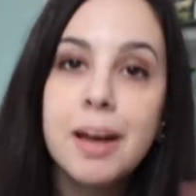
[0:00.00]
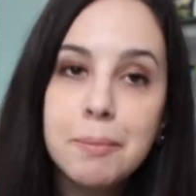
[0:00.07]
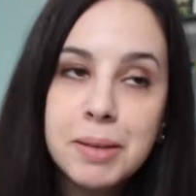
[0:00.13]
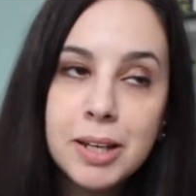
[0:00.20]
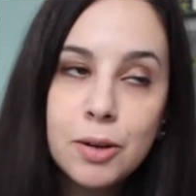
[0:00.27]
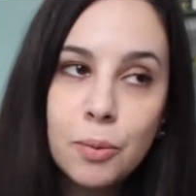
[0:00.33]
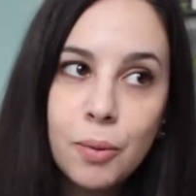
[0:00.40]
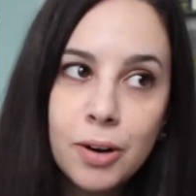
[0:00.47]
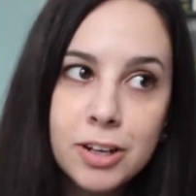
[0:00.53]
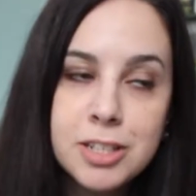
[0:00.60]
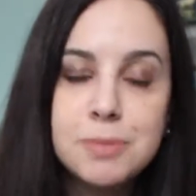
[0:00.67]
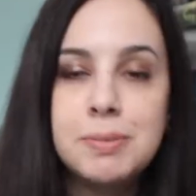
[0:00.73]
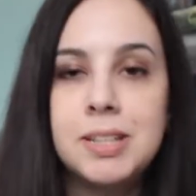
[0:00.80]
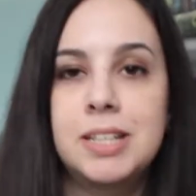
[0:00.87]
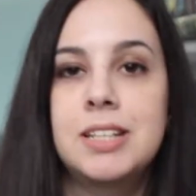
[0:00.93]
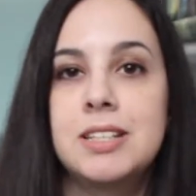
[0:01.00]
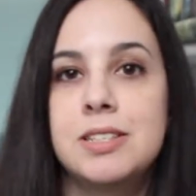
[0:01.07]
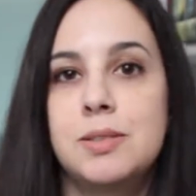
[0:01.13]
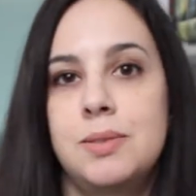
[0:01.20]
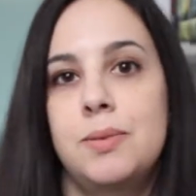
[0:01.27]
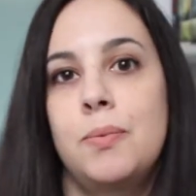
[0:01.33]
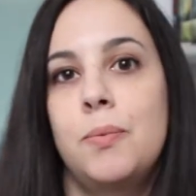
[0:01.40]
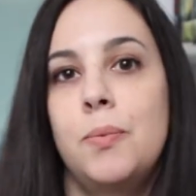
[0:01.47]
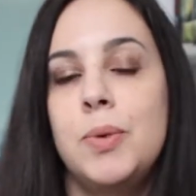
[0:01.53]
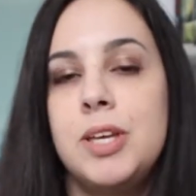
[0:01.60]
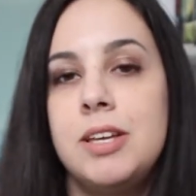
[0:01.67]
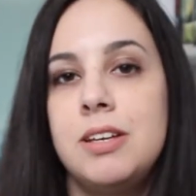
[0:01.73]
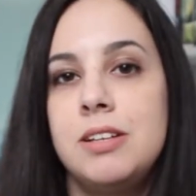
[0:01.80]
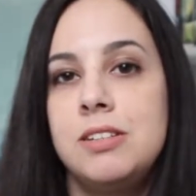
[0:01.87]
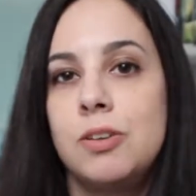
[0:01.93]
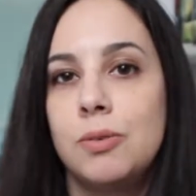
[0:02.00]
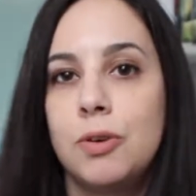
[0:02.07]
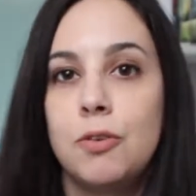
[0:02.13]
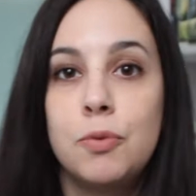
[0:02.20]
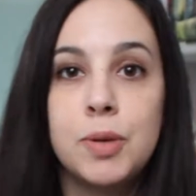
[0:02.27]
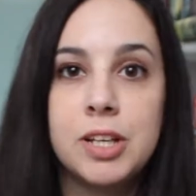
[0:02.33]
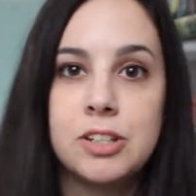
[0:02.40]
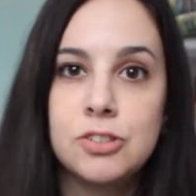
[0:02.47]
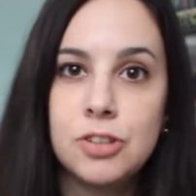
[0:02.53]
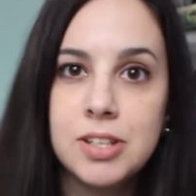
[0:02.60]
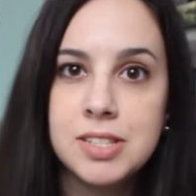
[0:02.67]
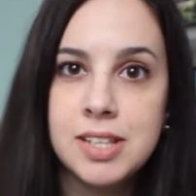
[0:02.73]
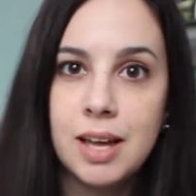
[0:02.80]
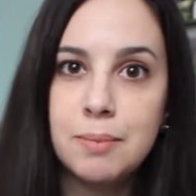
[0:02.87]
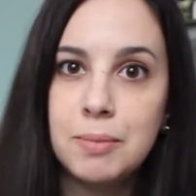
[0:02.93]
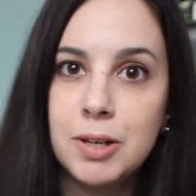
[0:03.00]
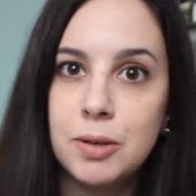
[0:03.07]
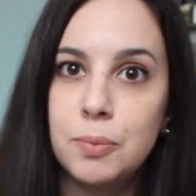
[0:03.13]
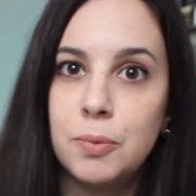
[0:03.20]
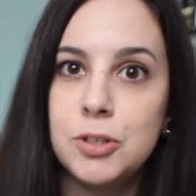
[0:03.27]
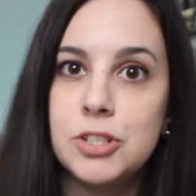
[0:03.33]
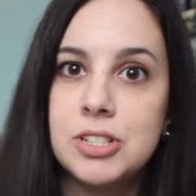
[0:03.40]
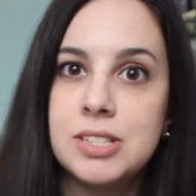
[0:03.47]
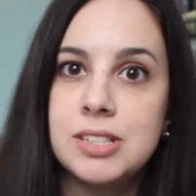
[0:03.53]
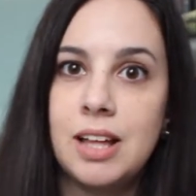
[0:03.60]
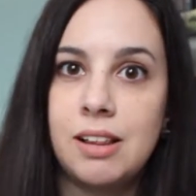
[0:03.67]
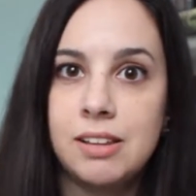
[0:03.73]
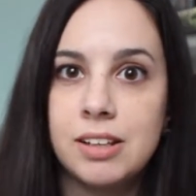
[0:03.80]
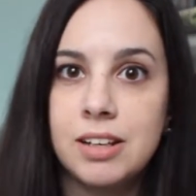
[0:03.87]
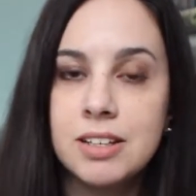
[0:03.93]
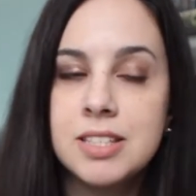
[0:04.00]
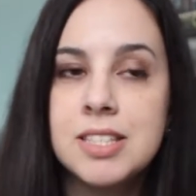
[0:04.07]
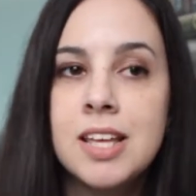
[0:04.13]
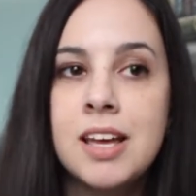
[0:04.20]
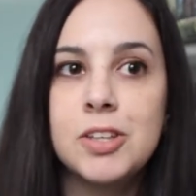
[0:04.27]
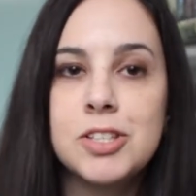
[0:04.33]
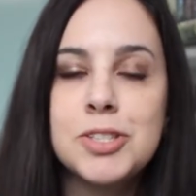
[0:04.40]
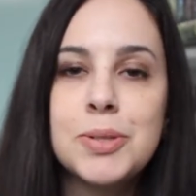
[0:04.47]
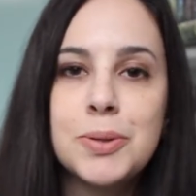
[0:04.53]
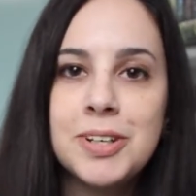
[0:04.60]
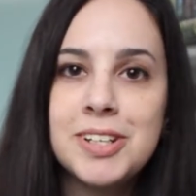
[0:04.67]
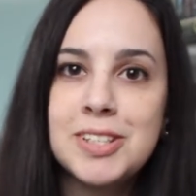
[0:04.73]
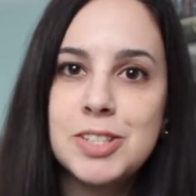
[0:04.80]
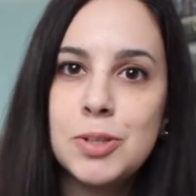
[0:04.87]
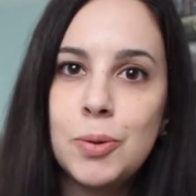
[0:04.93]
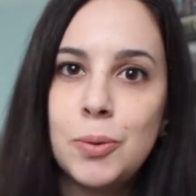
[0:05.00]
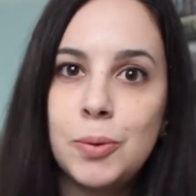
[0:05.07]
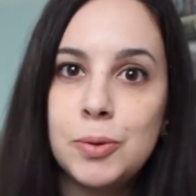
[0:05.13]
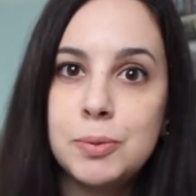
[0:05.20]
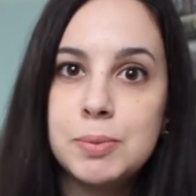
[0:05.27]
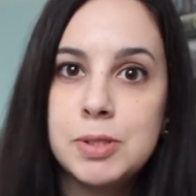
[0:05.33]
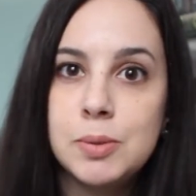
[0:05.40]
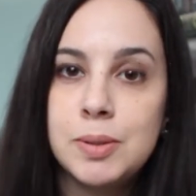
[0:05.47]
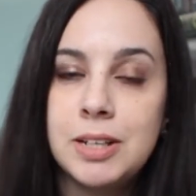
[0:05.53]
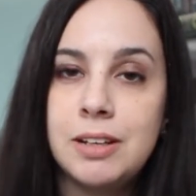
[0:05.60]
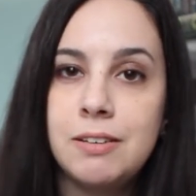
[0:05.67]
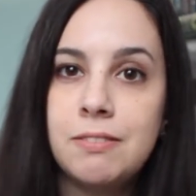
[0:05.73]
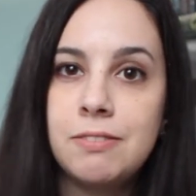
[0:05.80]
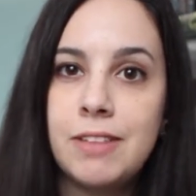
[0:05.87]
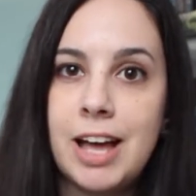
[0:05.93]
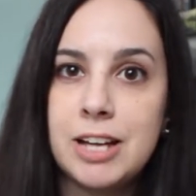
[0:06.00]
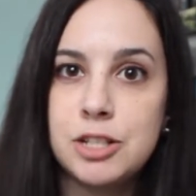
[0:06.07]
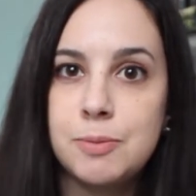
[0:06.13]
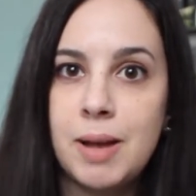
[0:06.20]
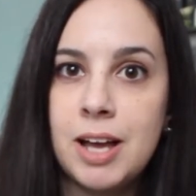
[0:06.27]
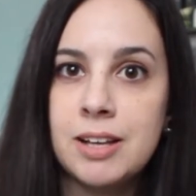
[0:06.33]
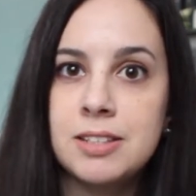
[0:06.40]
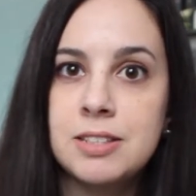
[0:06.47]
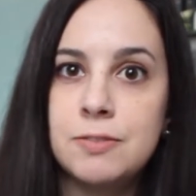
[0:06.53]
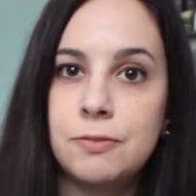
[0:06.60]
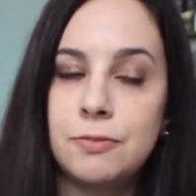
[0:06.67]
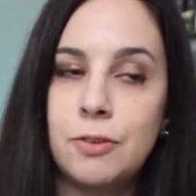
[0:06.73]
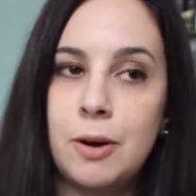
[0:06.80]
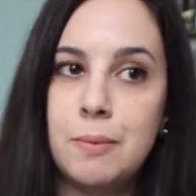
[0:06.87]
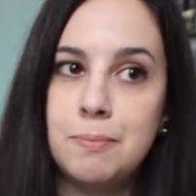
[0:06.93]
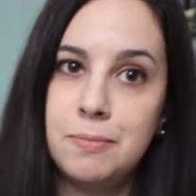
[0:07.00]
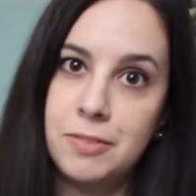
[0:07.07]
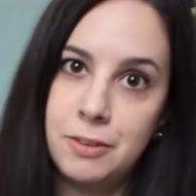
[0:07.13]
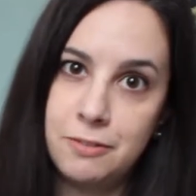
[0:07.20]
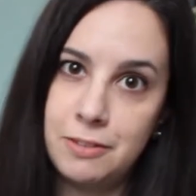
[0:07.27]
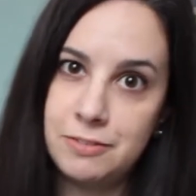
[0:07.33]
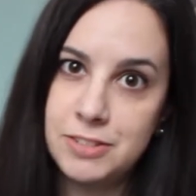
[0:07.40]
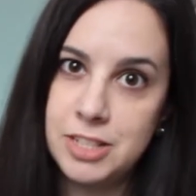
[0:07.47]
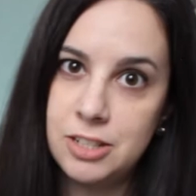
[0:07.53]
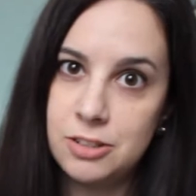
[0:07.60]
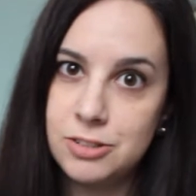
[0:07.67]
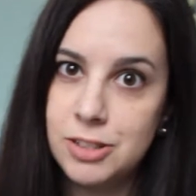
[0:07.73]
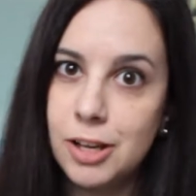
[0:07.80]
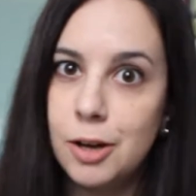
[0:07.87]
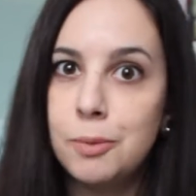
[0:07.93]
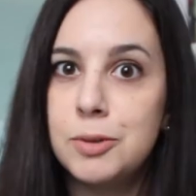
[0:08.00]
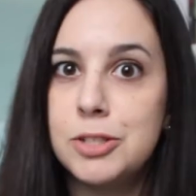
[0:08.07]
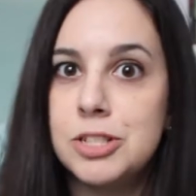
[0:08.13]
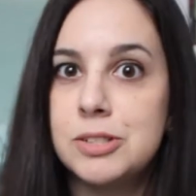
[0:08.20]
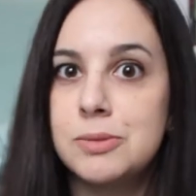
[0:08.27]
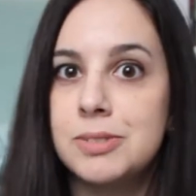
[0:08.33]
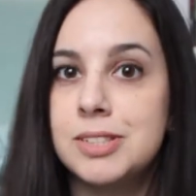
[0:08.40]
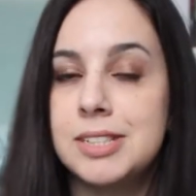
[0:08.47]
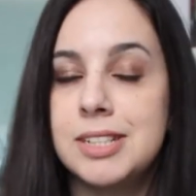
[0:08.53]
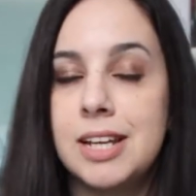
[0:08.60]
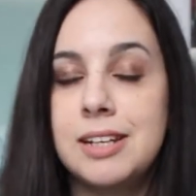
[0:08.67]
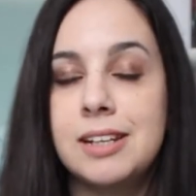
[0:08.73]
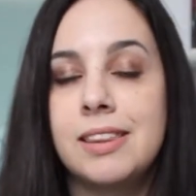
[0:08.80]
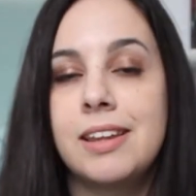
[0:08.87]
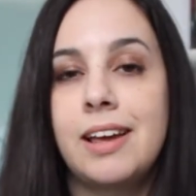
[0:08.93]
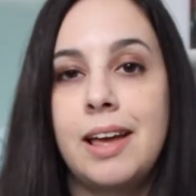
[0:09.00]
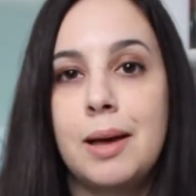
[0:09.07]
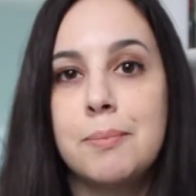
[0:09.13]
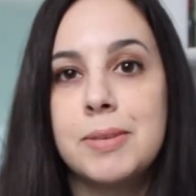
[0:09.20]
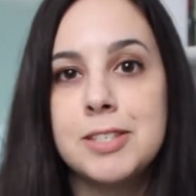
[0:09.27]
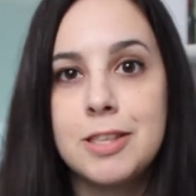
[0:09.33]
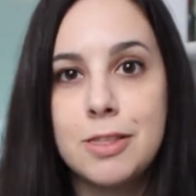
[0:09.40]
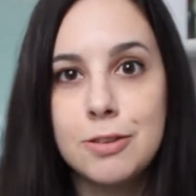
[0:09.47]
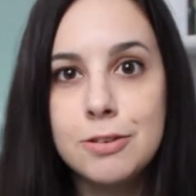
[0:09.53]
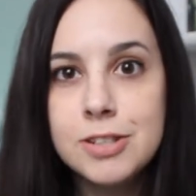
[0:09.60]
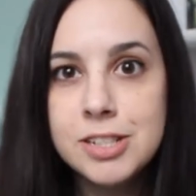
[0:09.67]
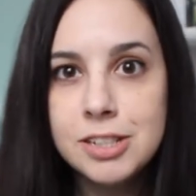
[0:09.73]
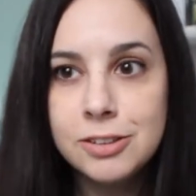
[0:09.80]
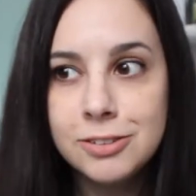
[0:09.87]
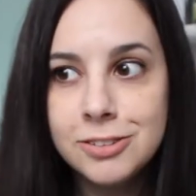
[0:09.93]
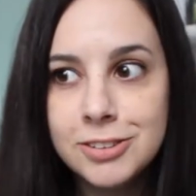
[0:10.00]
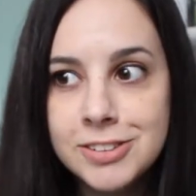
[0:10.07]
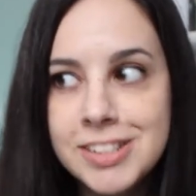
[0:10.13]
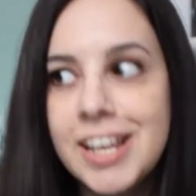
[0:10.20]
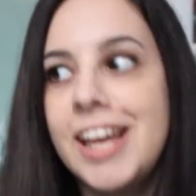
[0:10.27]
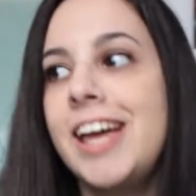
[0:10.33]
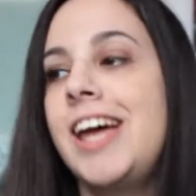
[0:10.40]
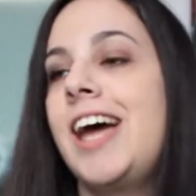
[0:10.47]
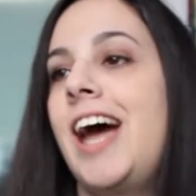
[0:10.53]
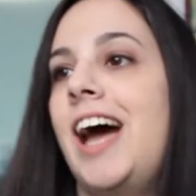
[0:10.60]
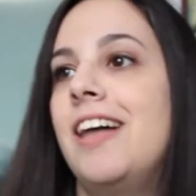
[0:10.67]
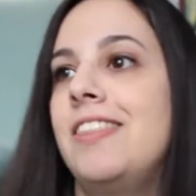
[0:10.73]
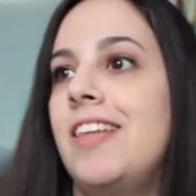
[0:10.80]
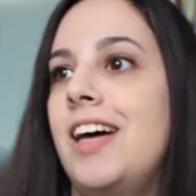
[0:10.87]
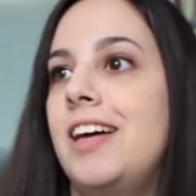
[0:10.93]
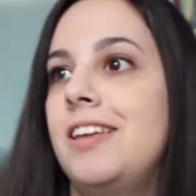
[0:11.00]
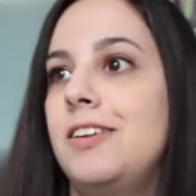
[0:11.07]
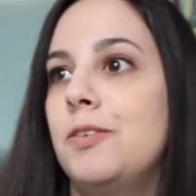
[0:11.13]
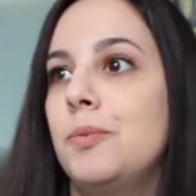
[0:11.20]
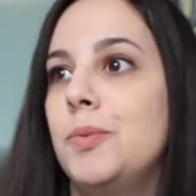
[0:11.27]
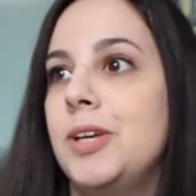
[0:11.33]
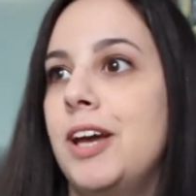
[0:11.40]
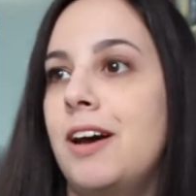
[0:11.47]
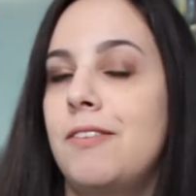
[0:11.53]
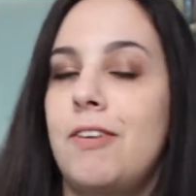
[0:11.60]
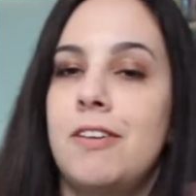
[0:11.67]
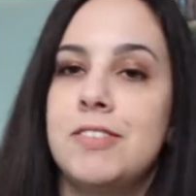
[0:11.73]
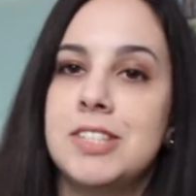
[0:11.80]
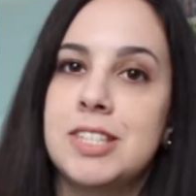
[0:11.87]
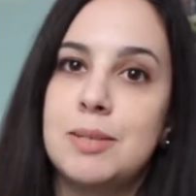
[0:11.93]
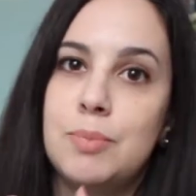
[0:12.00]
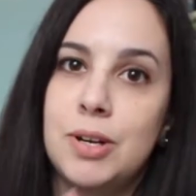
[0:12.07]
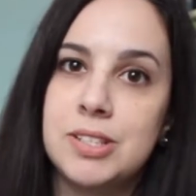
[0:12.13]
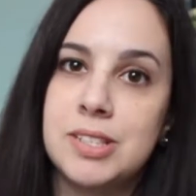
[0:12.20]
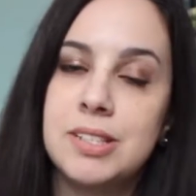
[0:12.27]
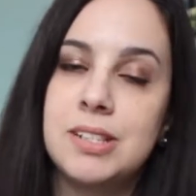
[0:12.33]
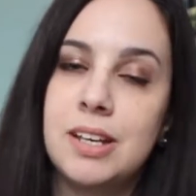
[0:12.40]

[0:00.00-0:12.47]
I mean, it worked because we don't know if we can trust Emma and what she's telling us. This story is told between flashbacks from the 15 years ago when she was attending the camp as a 13-year-old, and then we have obviously present